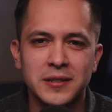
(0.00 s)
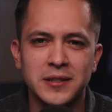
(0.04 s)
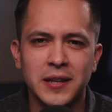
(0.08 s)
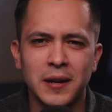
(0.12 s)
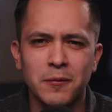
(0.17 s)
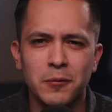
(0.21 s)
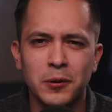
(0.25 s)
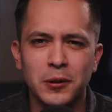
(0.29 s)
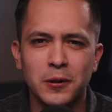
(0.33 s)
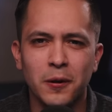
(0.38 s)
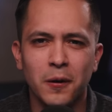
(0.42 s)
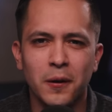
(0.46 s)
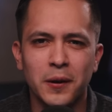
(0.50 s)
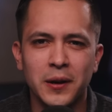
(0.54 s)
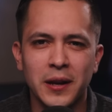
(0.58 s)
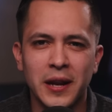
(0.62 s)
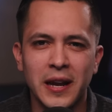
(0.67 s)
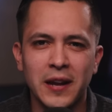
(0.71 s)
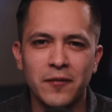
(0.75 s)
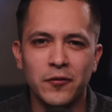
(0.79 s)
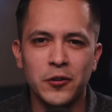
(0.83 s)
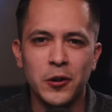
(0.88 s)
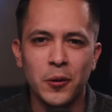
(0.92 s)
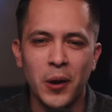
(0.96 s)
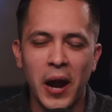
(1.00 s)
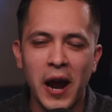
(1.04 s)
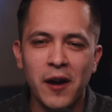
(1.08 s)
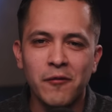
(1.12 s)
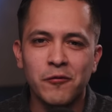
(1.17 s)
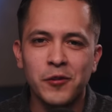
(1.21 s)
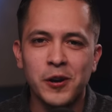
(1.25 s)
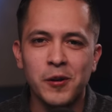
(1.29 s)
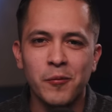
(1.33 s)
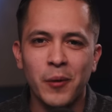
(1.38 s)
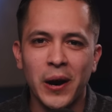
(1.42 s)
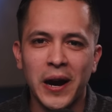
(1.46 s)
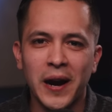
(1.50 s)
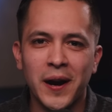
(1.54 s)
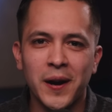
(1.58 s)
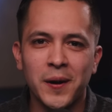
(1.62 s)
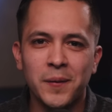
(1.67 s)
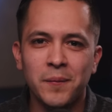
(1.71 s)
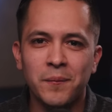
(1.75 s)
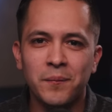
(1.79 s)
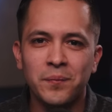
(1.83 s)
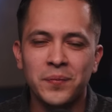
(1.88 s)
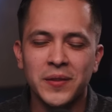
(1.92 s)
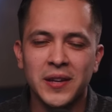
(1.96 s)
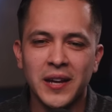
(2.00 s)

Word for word: and say, well, Lord, if you're everywhere